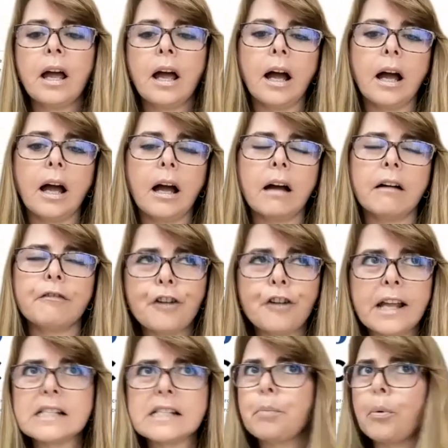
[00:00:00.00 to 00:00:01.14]

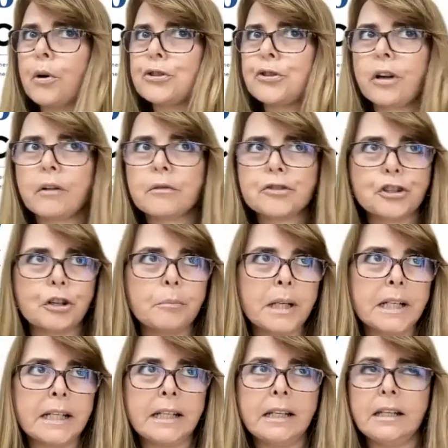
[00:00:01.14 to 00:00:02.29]
France, Portugal,
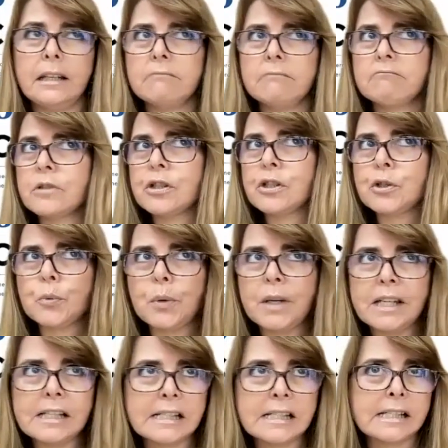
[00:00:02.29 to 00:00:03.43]
Germany,
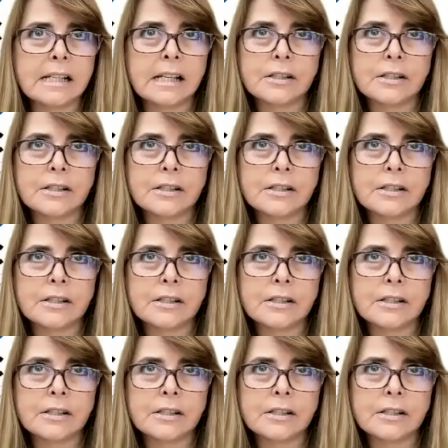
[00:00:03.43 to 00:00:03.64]
Switzerland,